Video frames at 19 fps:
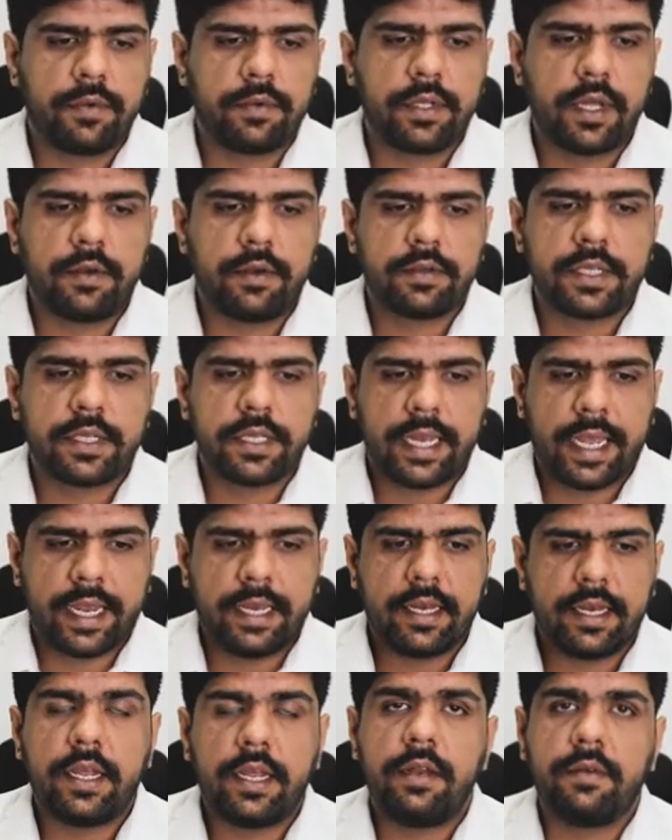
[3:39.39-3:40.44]

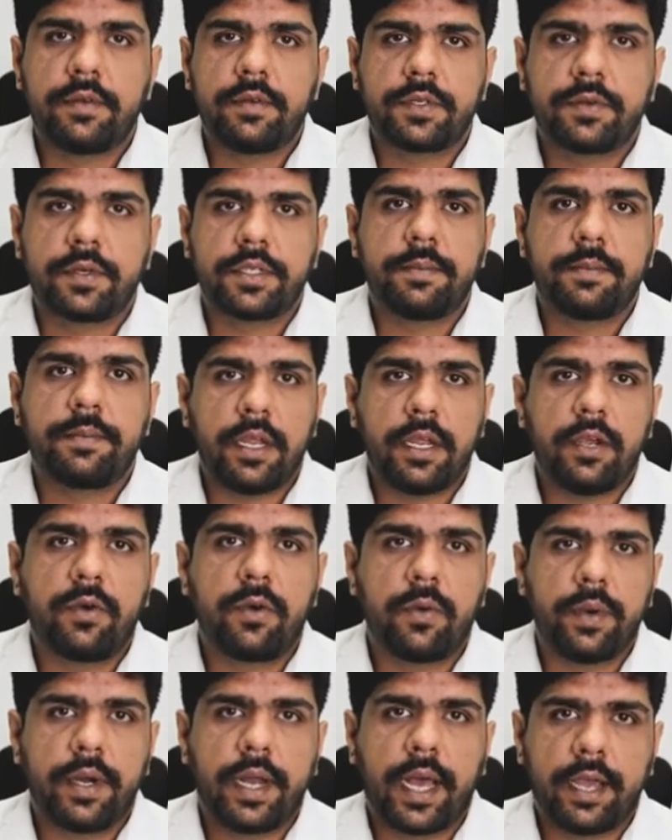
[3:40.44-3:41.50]
2019, which was a pre
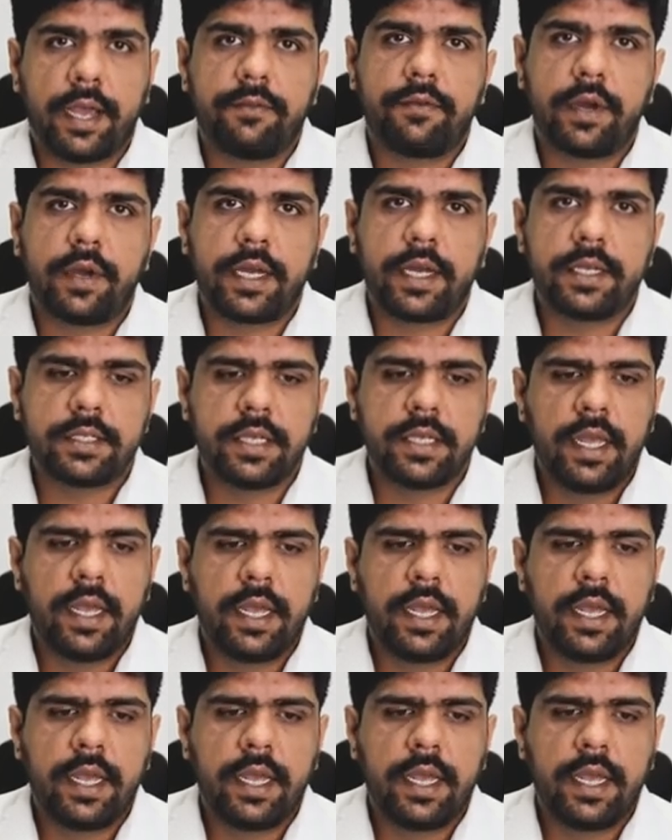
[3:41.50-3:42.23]
COVID high for us.